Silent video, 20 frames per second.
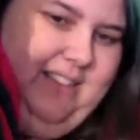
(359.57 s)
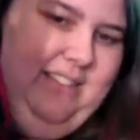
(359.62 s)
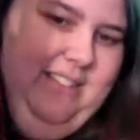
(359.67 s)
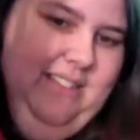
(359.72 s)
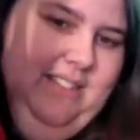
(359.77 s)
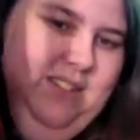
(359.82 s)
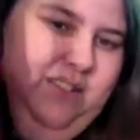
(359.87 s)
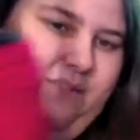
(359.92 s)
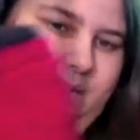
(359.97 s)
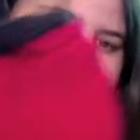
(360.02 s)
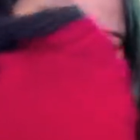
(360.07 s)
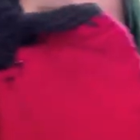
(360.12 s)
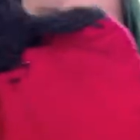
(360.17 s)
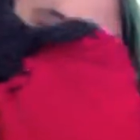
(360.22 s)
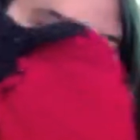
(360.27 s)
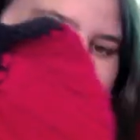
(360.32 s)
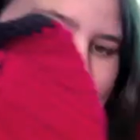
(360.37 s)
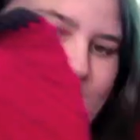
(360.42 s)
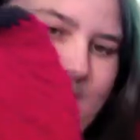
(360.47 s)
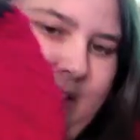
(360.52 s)
So for
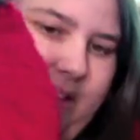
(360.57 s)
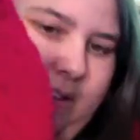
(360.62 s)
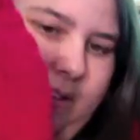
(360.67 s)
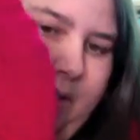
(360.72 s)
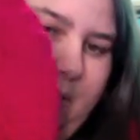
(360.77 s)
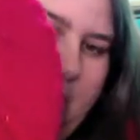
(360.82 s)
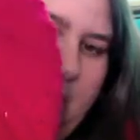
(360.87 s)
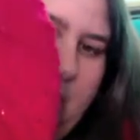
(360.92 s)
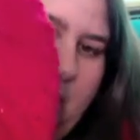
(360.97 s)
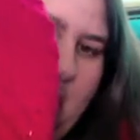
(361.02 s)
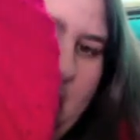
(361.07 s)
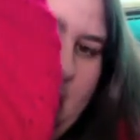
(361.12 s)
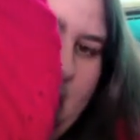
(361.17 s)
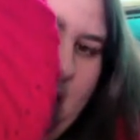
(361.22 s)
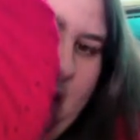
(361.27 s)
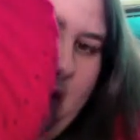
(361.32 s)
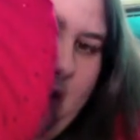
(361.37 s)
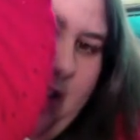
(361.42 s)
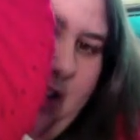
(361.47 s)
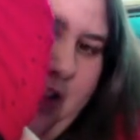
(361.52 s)
this I used Red
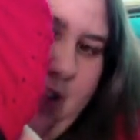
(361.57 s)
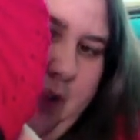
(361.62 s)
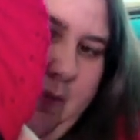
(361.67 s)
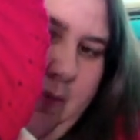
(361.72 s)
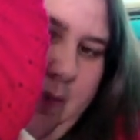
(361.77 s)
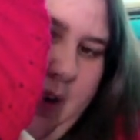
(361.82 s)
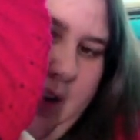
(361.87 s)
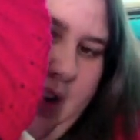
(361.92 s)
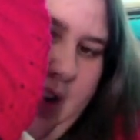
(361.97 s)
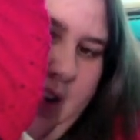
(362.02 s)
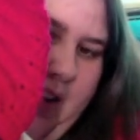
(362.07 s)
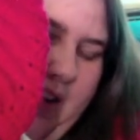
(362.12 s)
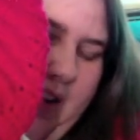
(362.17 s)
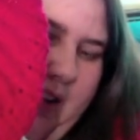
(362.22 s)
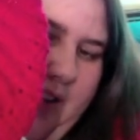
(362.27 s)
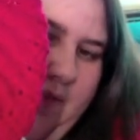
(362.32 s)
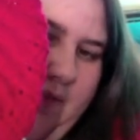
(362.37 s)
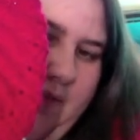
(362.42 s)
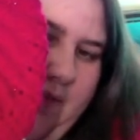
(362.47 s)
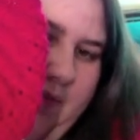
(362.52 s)
Heart shimmer yarn